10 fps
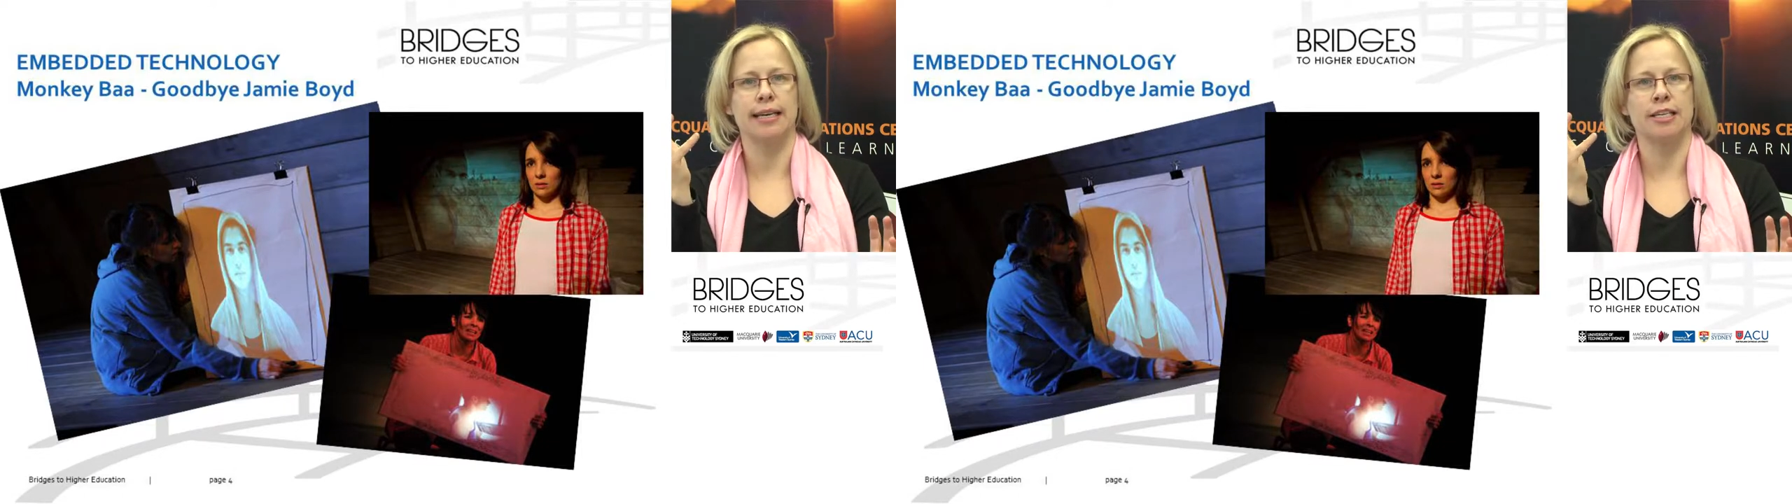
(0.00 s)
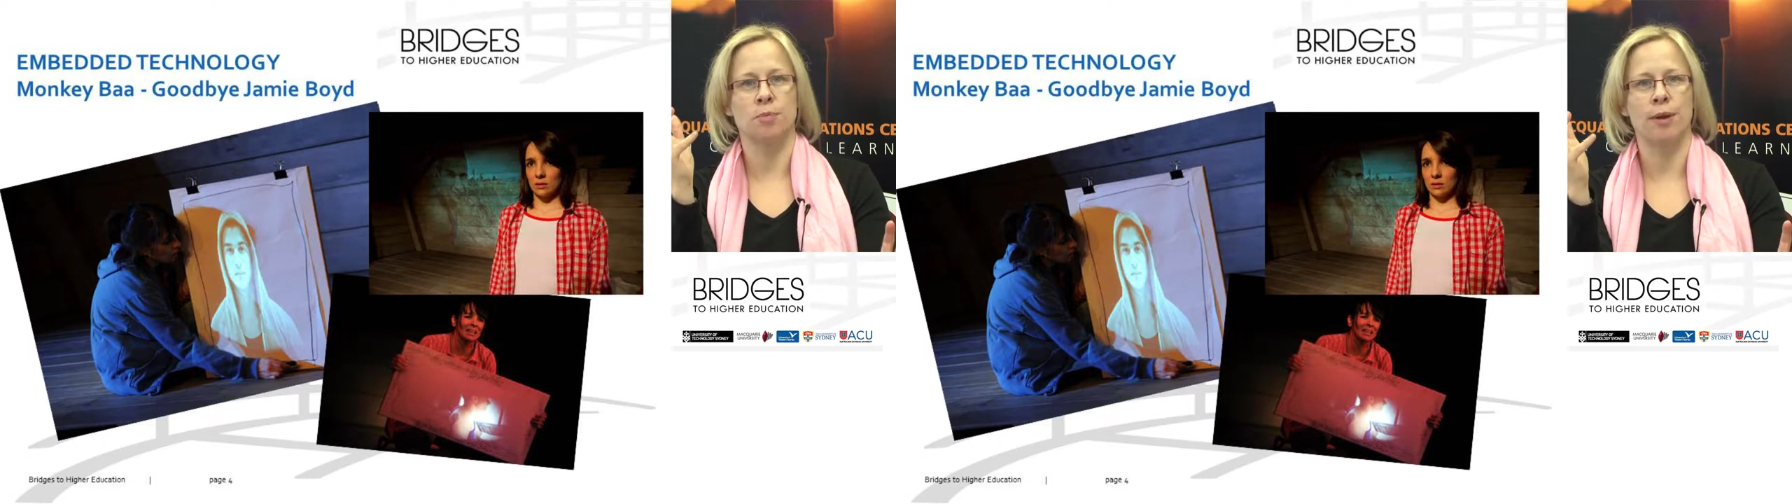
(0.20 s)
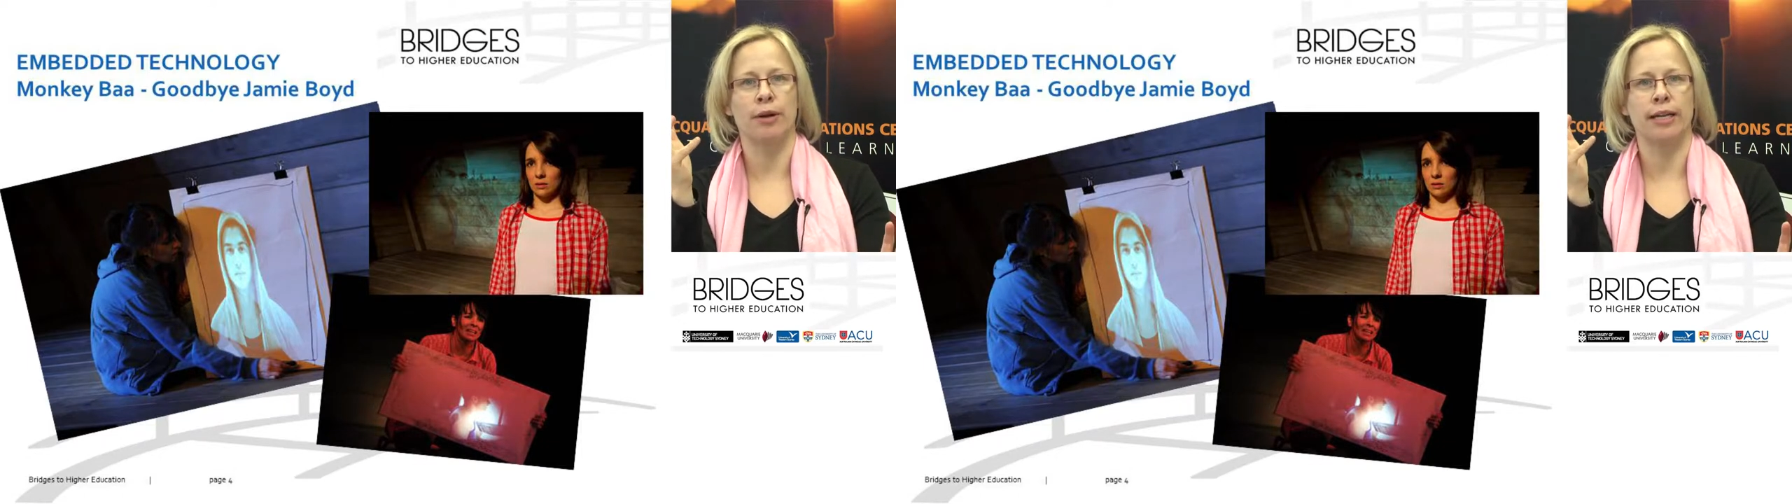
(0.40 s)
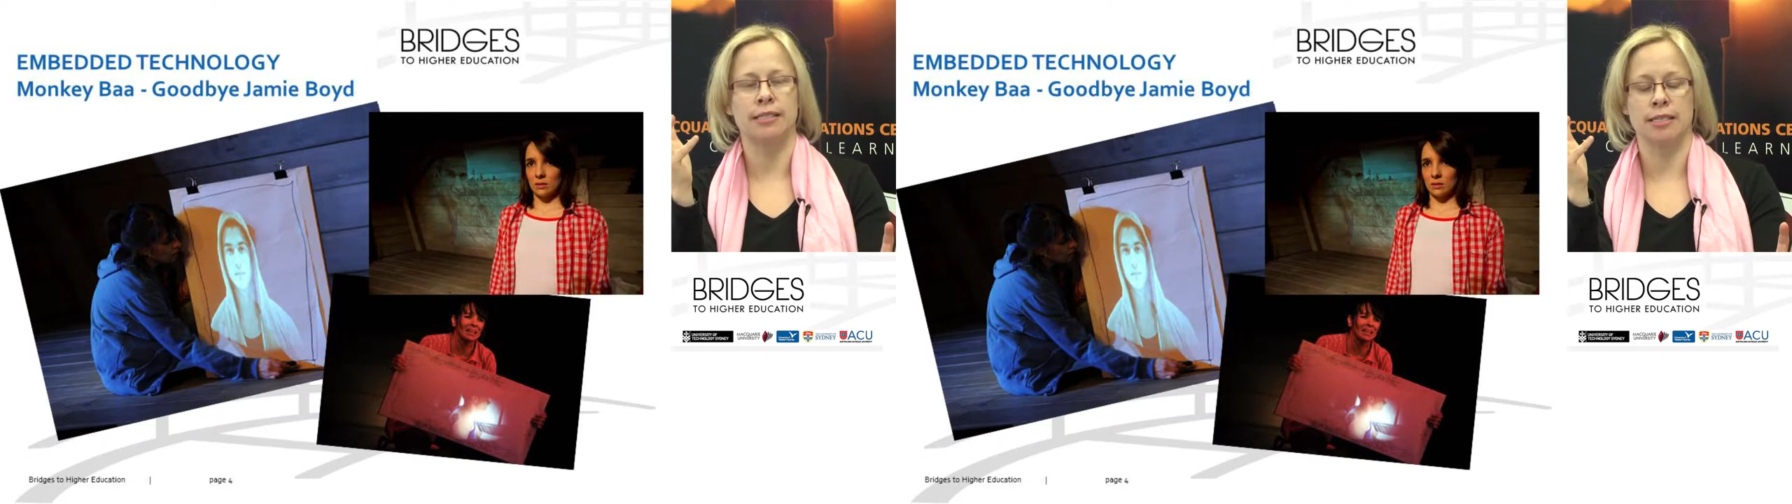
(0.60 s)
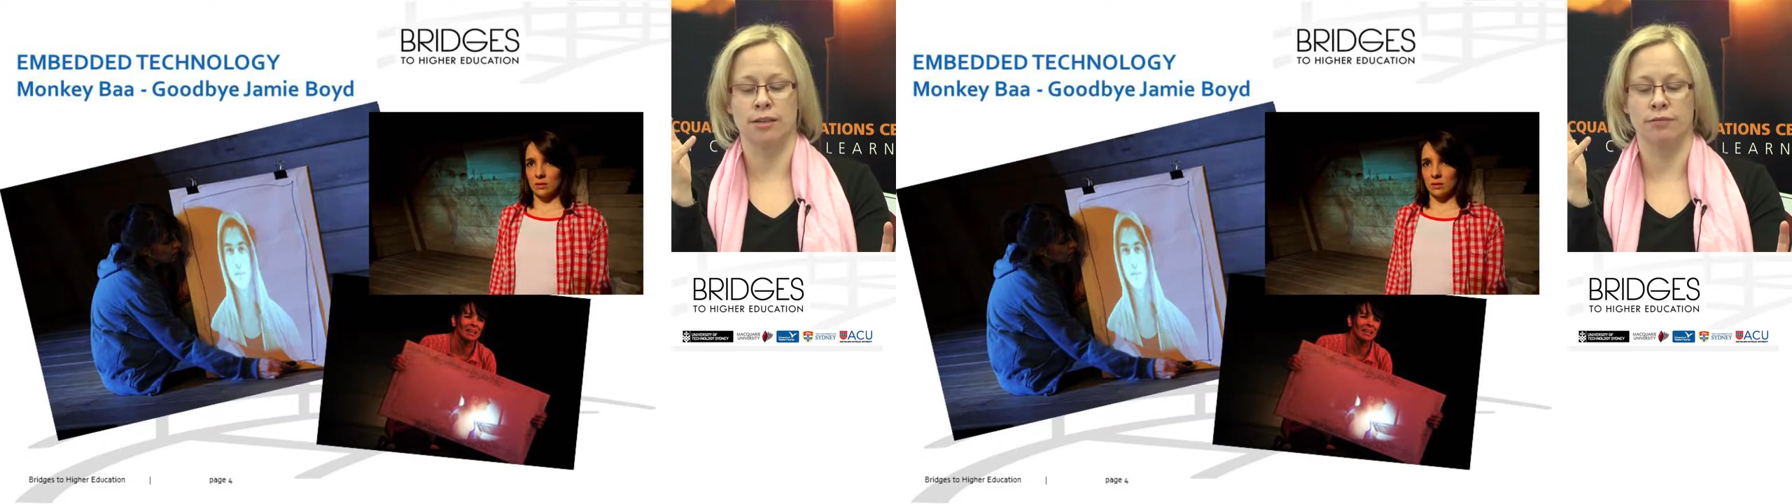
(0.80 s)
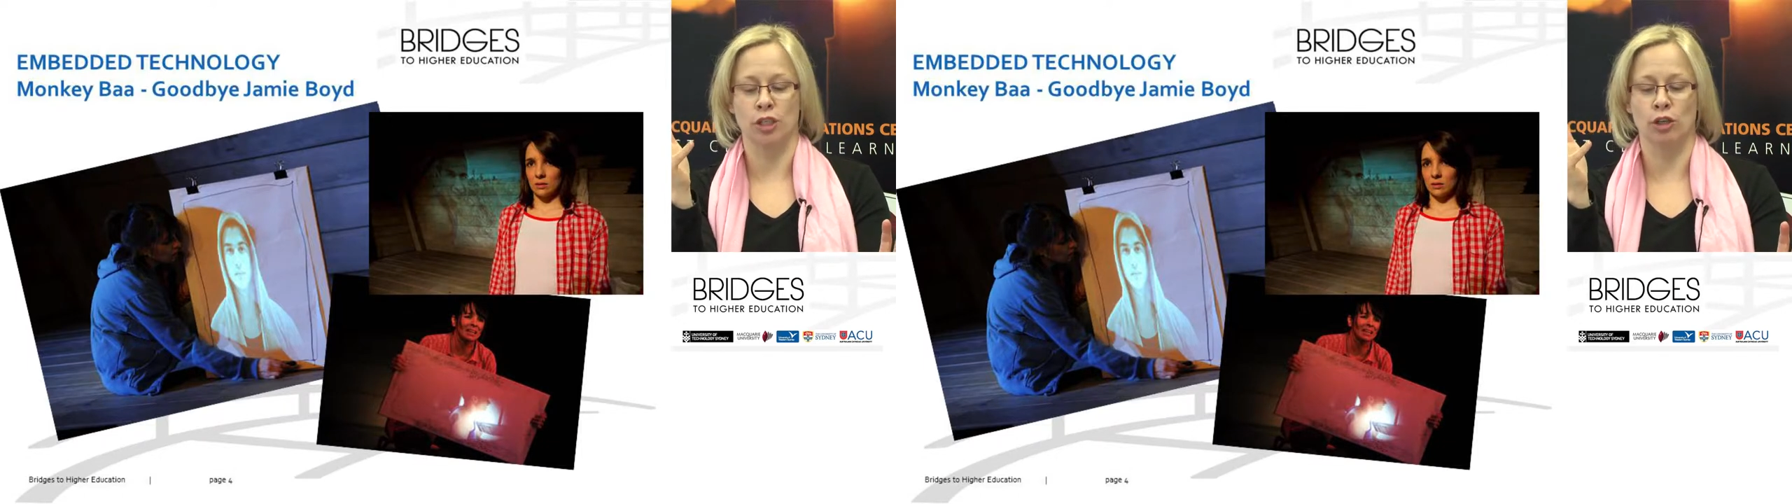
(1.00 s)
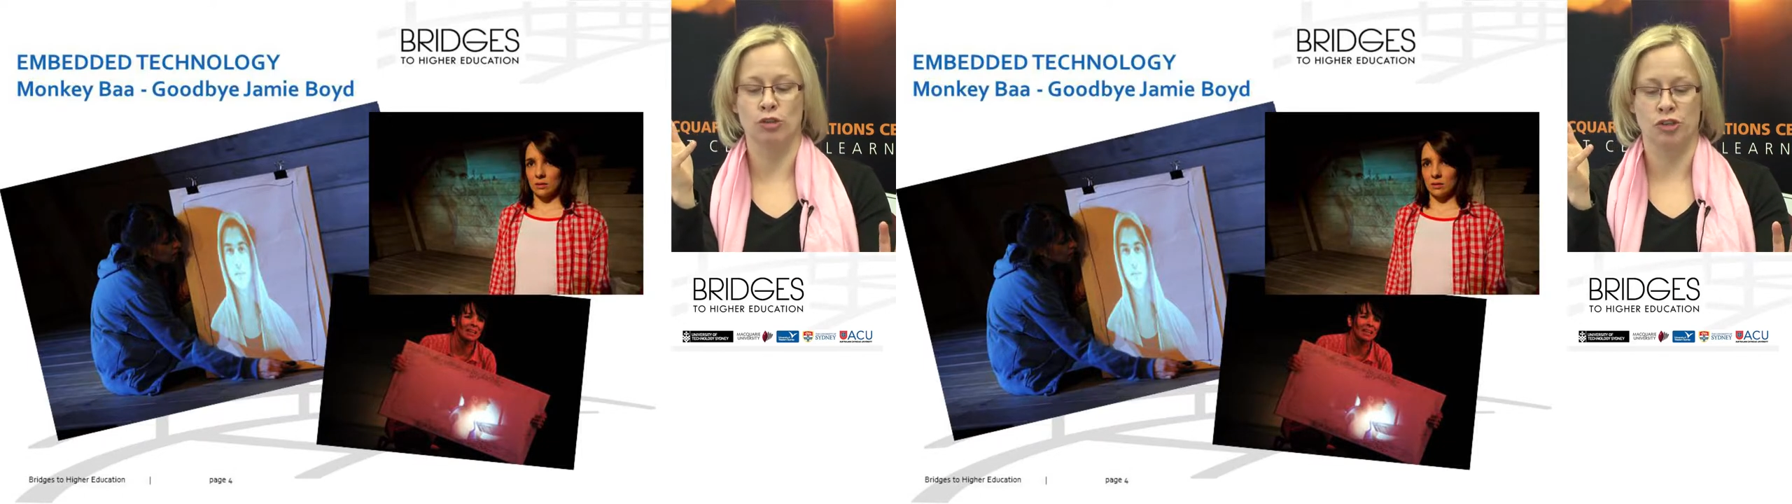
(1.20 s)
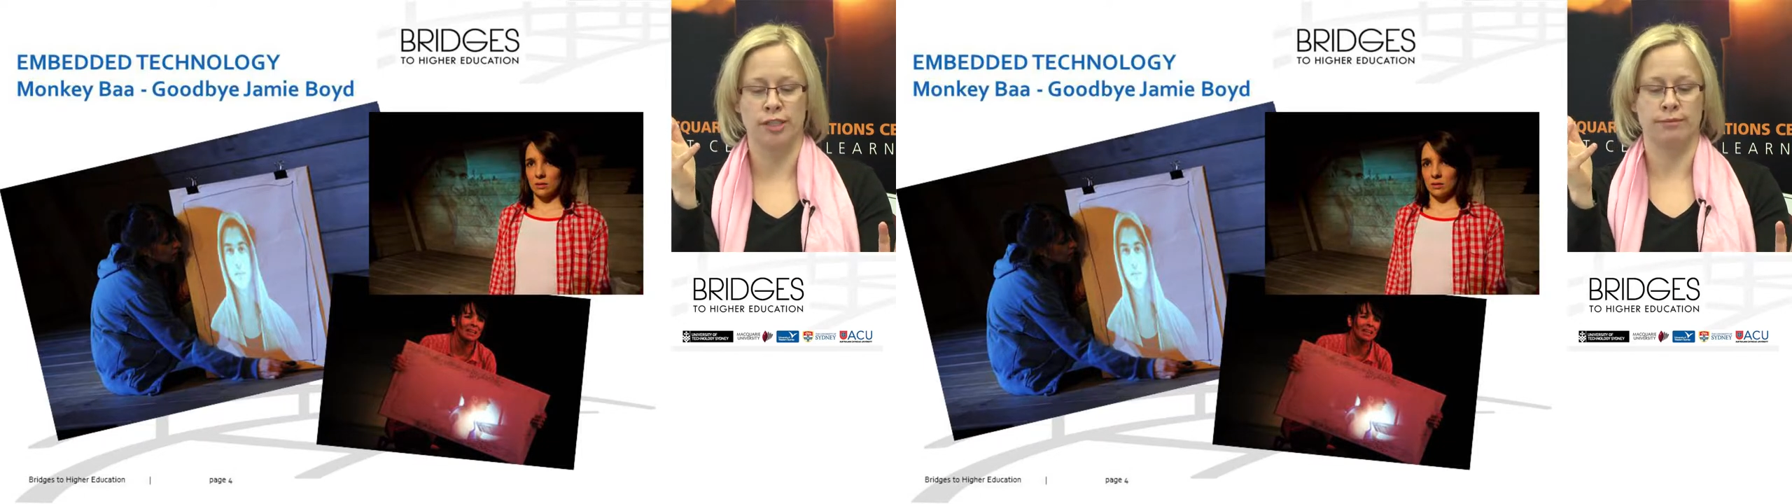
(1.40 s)
experiences of
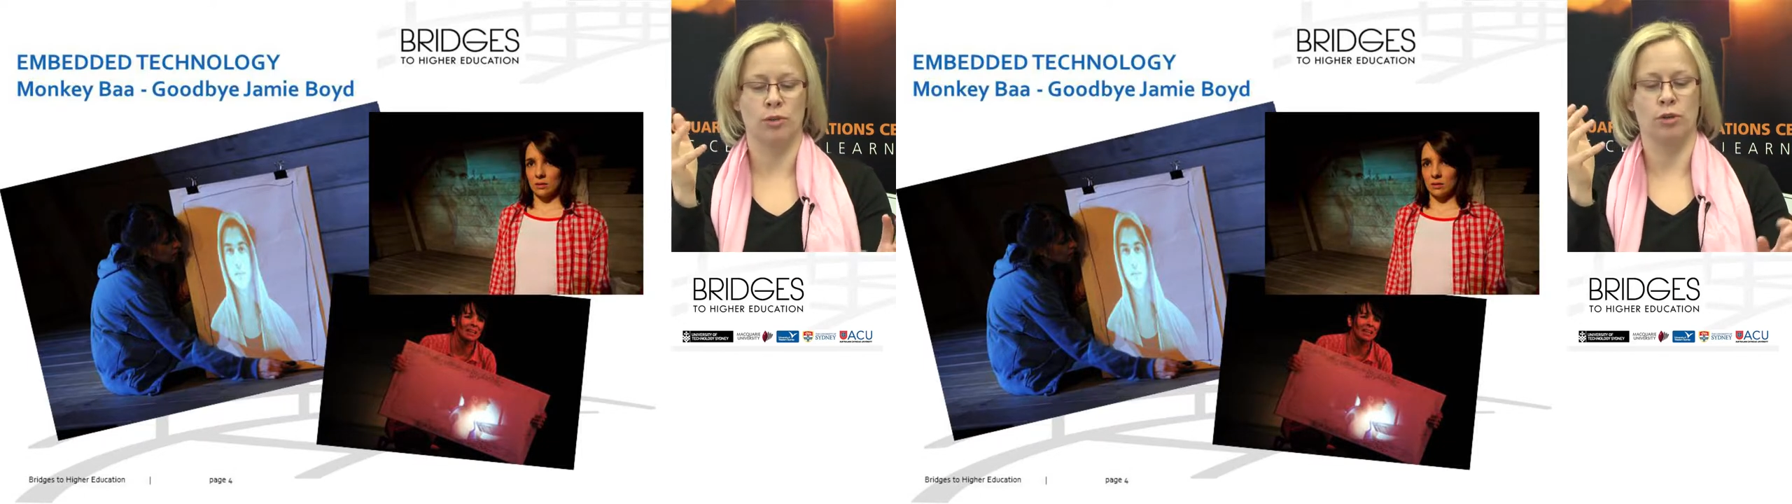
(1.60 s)
delusion